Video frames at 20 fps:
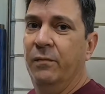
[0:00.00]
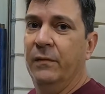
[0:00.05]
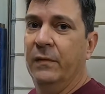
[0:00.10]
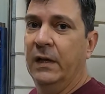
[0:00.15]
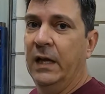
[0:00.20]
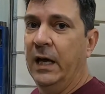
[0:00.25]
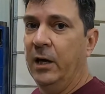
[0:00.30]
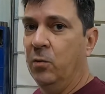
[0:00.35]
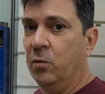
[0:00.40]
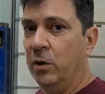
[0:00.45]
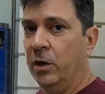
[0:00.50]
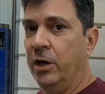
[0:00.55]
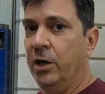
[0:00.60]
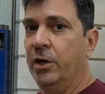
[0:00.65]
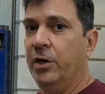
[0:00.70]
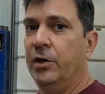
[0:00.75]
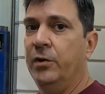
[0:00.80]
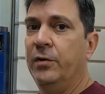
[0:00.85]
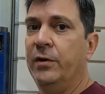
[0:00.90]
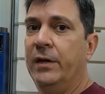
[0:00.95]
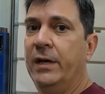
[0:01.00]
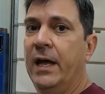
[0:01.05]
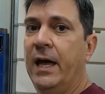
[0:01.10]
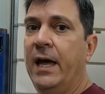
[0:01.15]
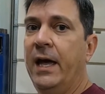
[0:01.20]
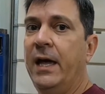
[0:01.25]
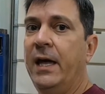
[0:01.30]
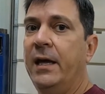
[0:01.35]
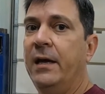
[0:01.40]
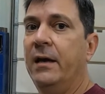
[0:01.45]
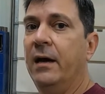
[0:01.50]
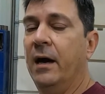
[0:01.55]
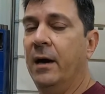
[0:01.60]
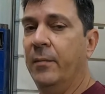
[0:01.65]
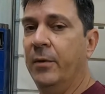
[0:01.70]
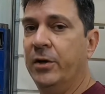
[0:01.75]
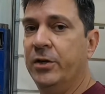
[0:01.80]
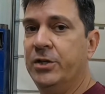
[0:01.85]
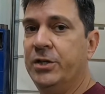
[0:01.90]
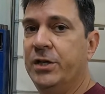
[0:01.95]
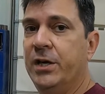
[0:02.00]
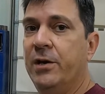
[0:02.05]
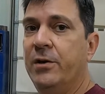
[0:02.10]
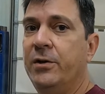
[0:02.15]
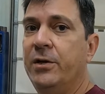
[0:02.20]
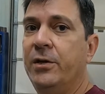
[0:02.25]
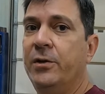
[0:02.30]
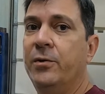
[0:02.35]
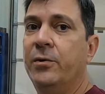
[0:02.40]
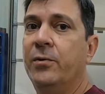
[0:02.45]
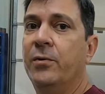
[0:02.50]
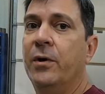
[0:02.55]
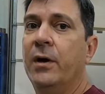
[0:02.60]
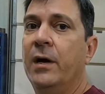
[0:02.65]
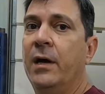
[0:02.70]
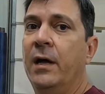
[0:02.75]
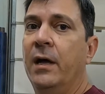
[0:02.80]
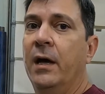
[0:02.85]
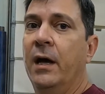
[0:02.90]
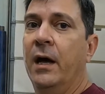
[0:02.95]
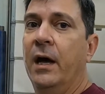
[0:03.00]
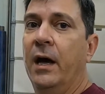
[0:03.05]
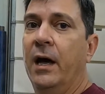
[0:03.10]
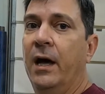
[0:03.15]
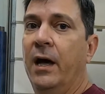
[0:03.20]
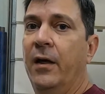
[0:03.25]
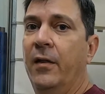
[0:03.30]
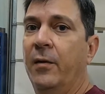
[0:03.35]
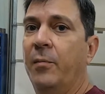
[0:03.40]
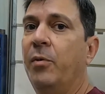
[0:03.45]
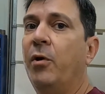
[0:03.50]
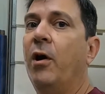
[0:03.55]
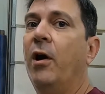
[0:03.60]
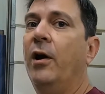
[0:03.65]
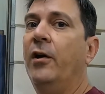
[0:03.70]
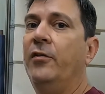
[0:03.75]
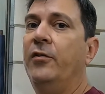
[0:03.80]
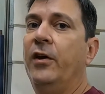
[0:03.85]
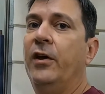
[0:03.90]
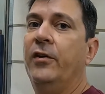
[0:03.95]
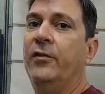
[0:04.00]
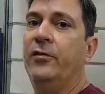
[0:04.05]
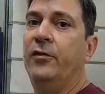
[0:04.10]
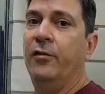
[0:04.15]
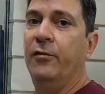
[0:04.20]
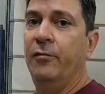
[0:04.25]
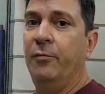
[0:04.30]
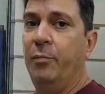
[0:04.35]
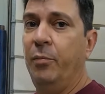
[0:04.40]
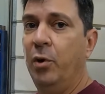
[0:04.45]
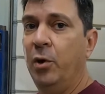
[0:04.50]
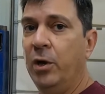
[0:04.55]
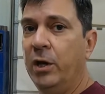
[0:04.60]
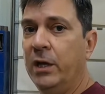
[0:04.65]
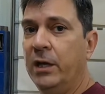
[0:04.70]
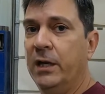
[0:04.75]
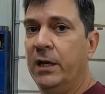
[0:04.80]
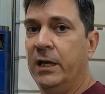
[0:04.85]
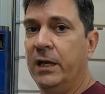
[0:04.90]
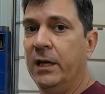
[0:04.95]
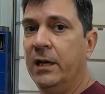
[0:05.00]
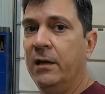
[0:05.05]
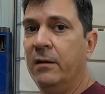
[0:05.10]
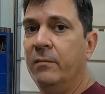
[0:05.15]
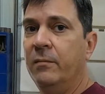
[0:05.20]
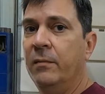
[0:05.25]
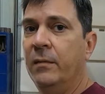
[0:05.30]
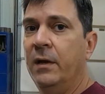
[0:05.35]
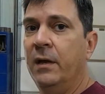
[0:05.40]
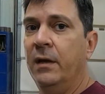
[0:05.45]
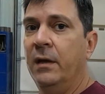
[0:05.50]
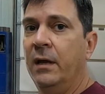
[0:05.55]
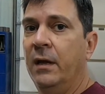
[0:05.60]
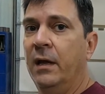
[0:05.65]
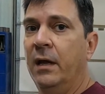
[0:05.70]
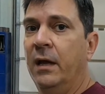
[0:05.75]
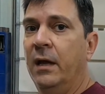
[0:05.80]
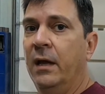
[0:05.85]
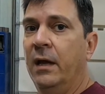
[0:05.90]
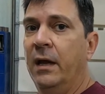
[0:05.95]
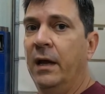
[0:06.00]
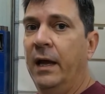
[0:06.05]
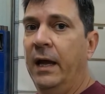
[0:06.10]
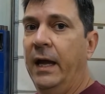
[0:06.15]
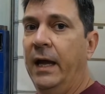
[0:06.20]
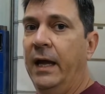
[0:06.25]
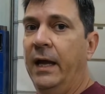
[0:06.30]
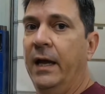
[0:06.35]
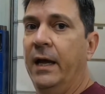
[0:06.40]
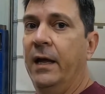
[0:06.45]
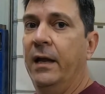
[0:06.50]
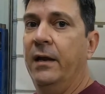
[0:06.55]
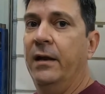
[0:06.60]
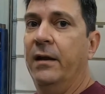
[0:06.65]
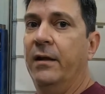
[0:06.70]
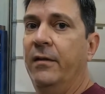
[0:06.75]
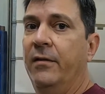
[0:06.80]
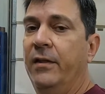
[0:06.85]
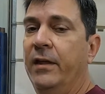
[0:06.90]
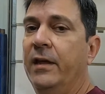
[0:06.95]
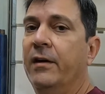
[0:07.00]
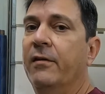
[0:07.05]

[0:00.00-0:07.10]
like we're going to do today, I'm going to show you the process of putting it in and the